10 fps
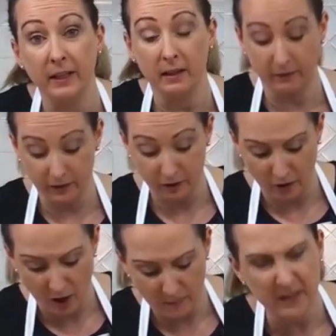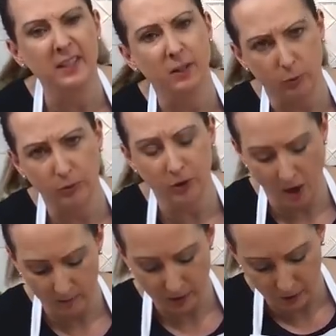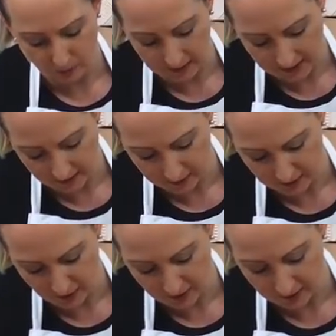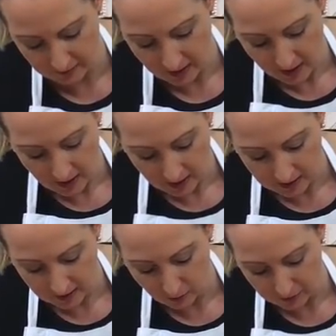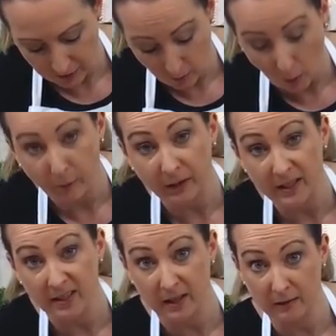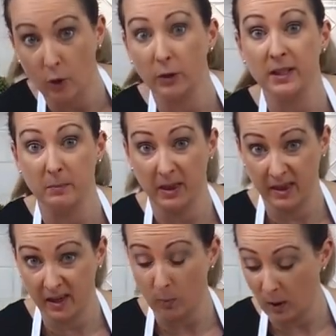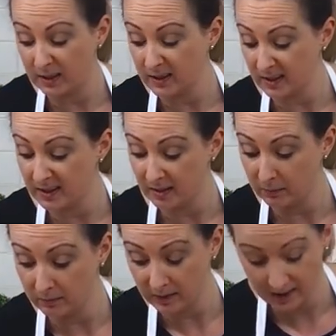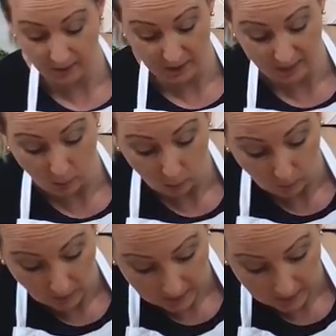of any of the stripes, it's a good time to do it now so that it, it's not so obvious that you've got some thicker ones and some, some smaller